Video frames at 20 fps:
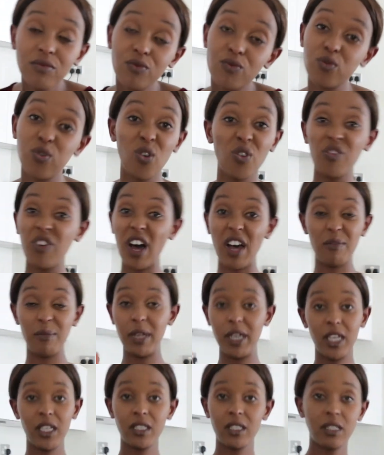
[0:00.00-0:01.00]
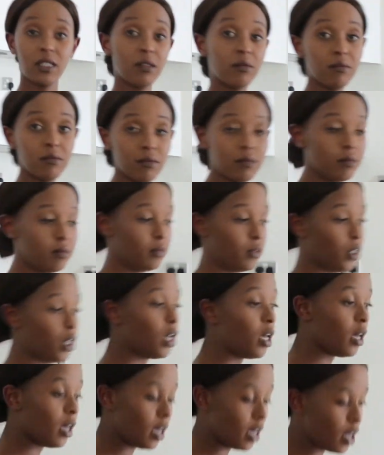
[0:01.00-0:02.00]
for 5 minutes.
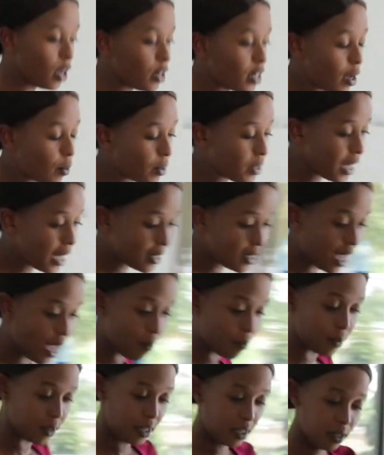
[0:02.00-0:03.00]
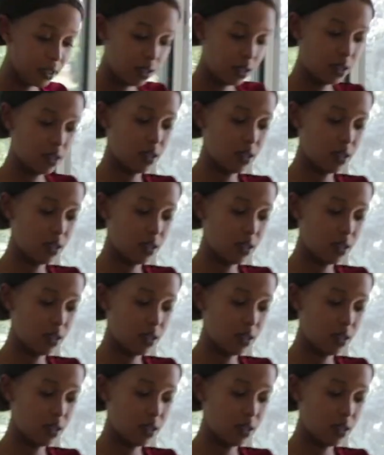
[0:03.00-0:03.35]
Now when that's happening,